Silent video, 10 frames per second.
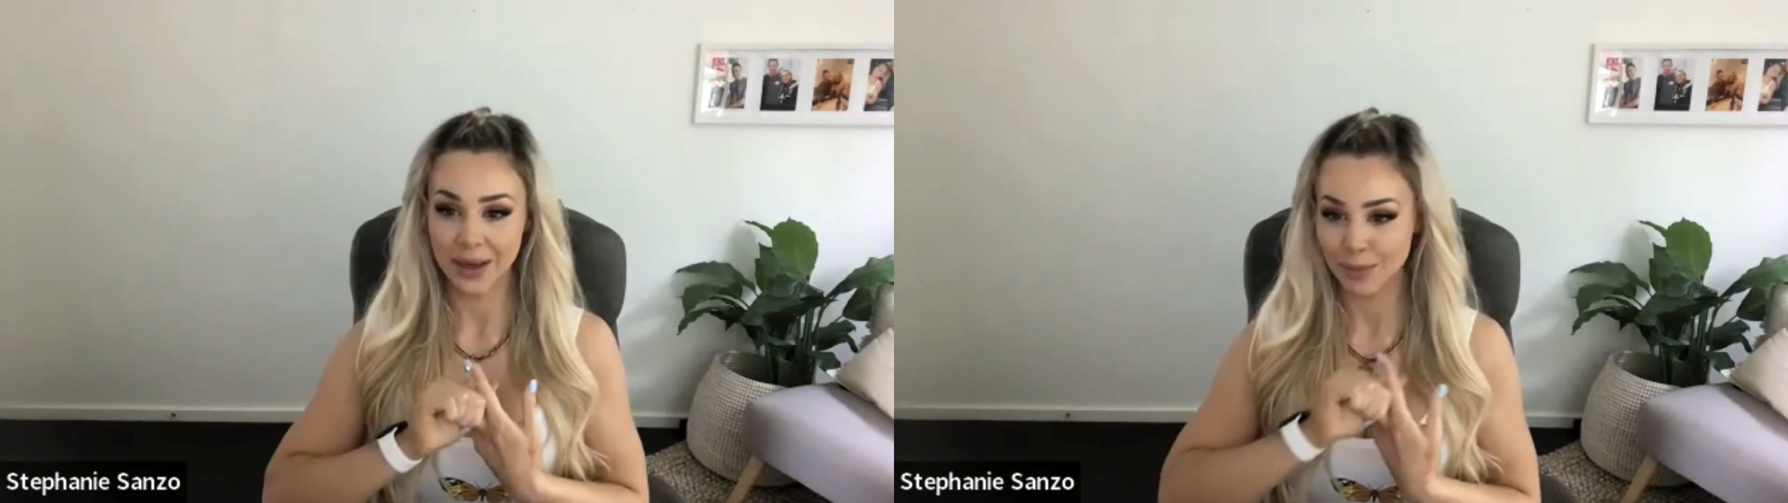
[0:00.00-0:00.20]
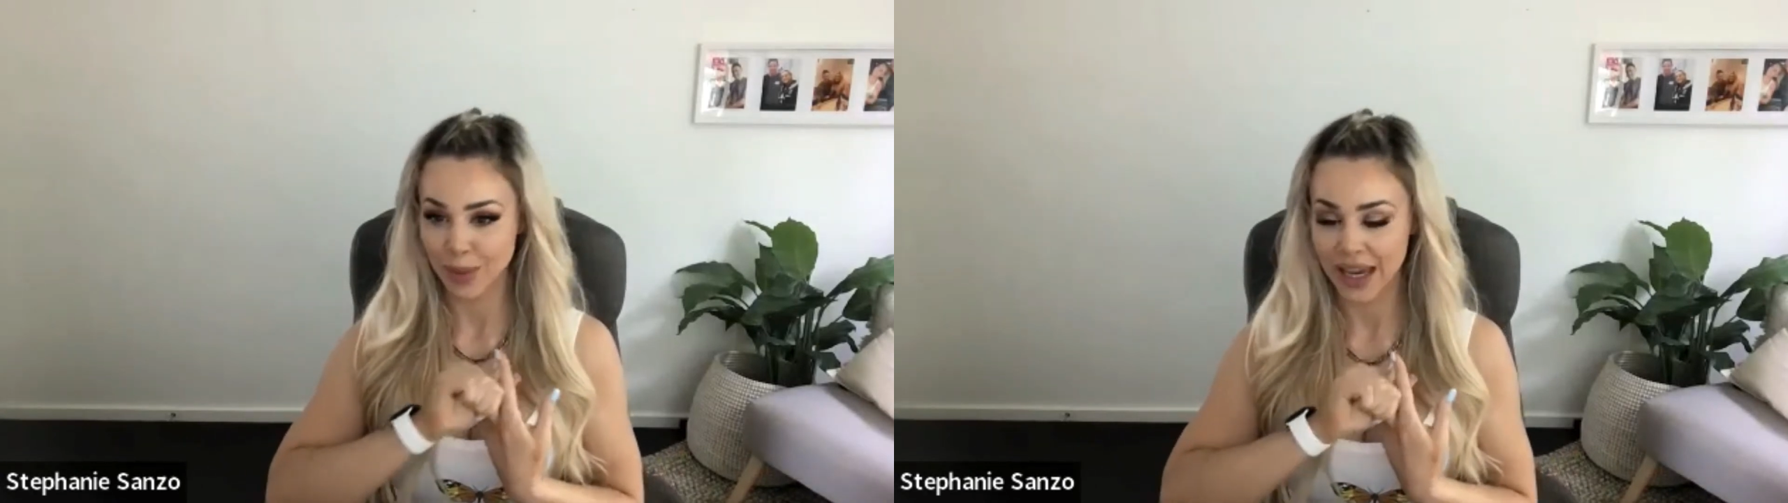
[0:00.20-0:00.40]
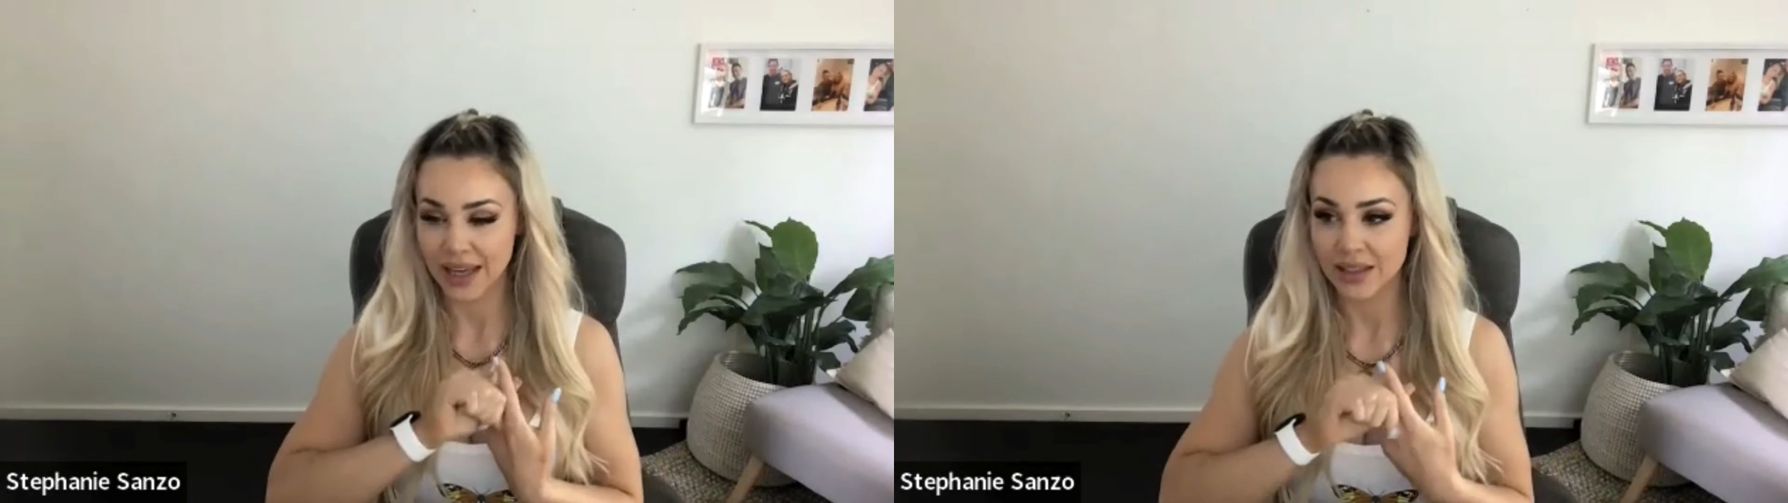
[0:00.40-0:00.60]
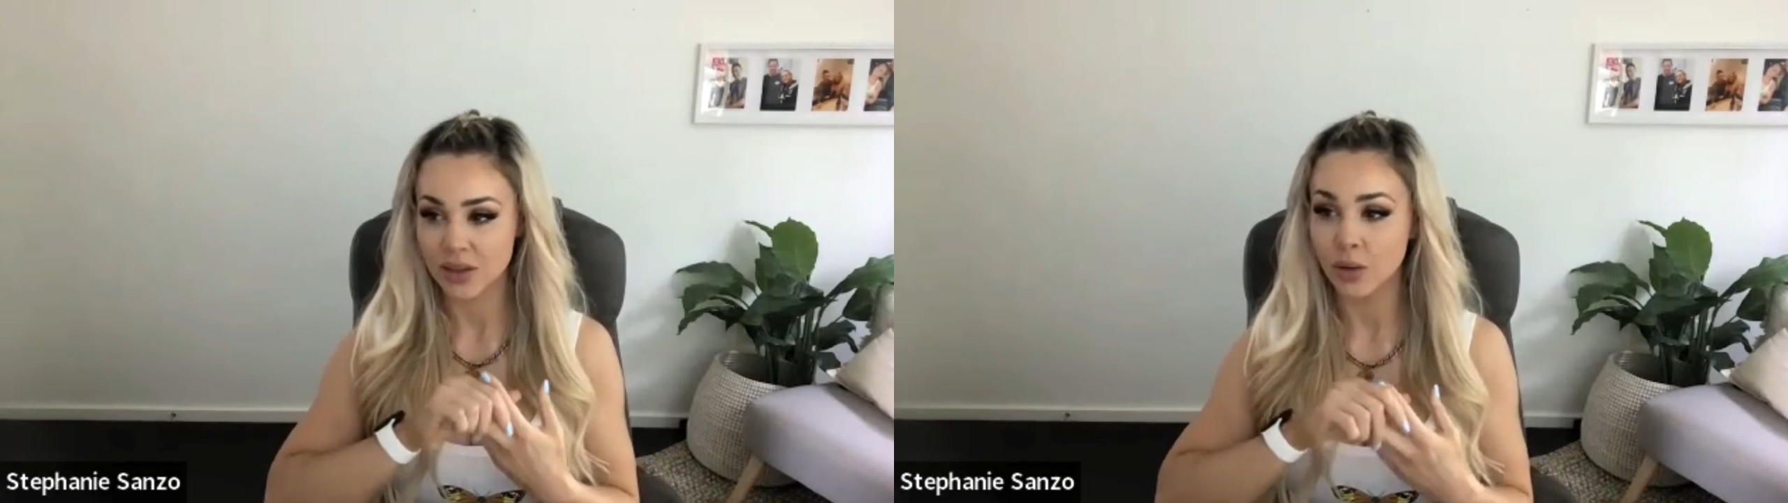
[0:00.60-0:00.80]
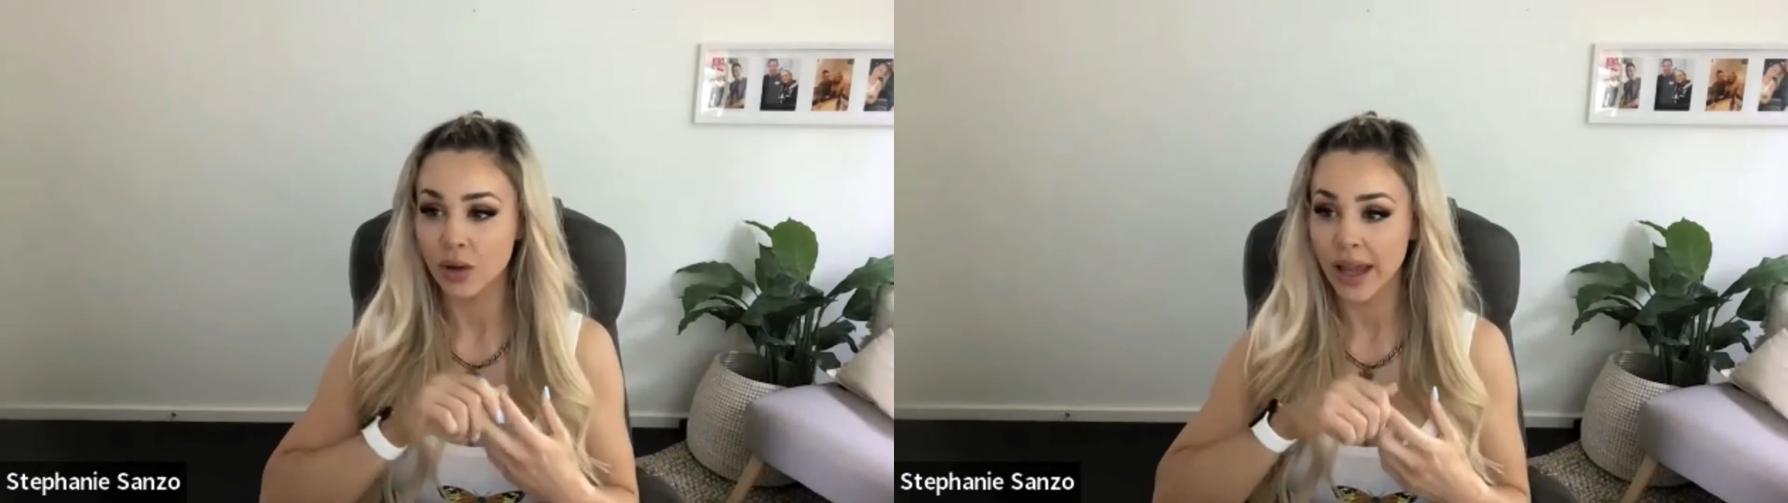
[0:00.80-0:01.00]
in peace,
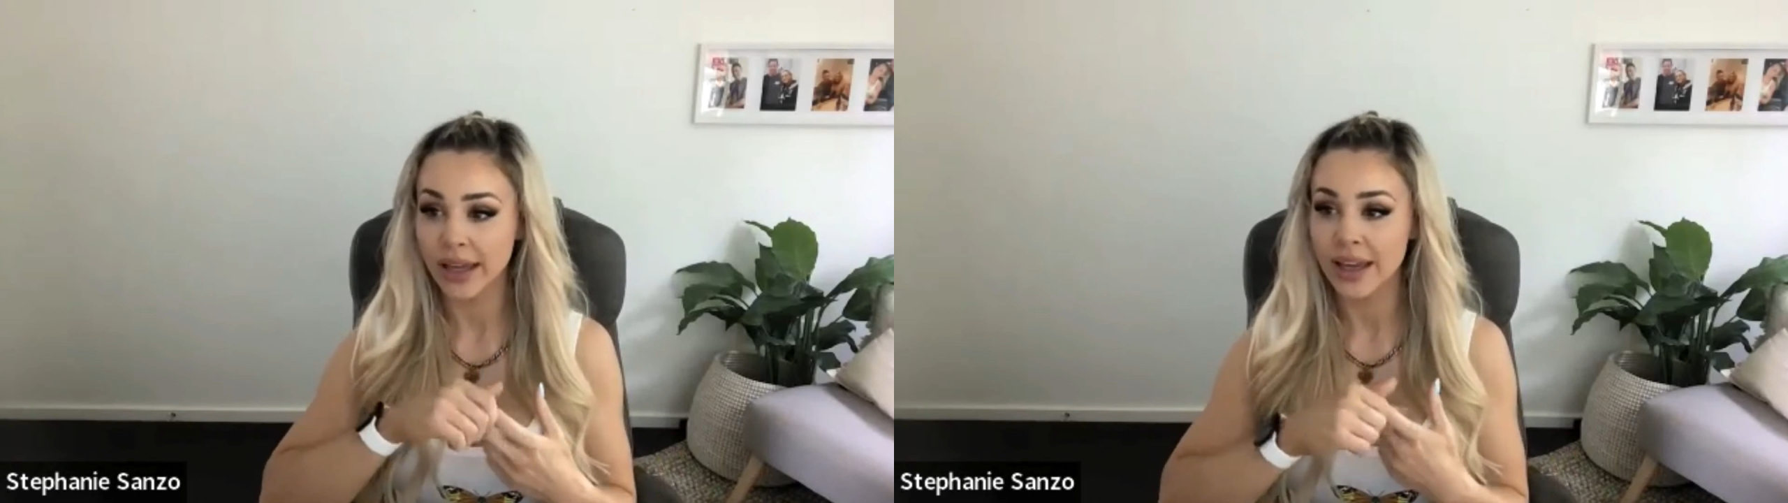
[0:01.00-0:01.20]
or like